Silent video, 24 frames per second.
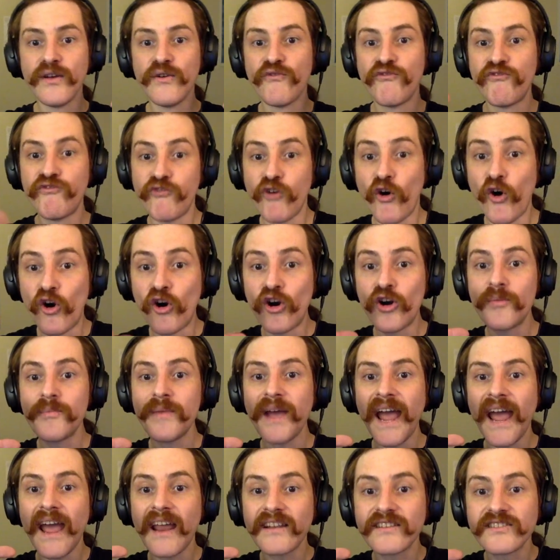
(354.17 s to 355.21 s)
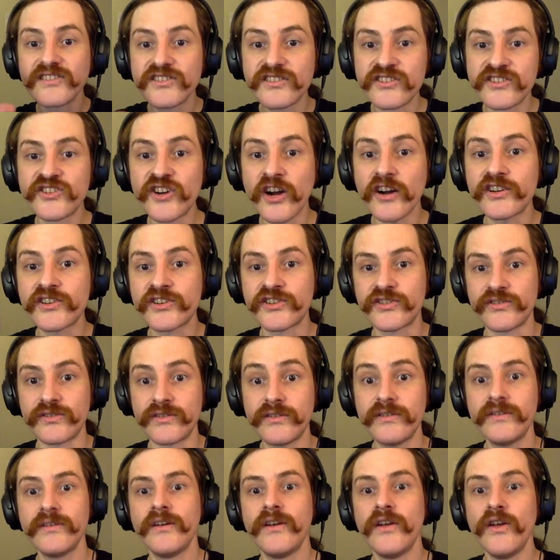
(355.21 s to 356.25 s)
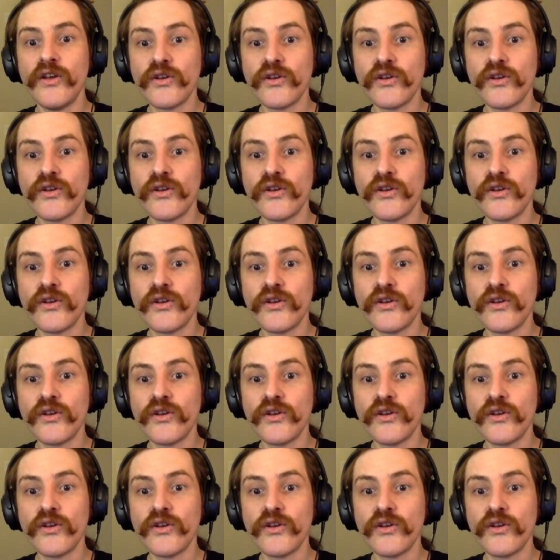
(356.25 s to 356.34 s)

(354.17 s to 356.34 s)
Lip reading: form and structure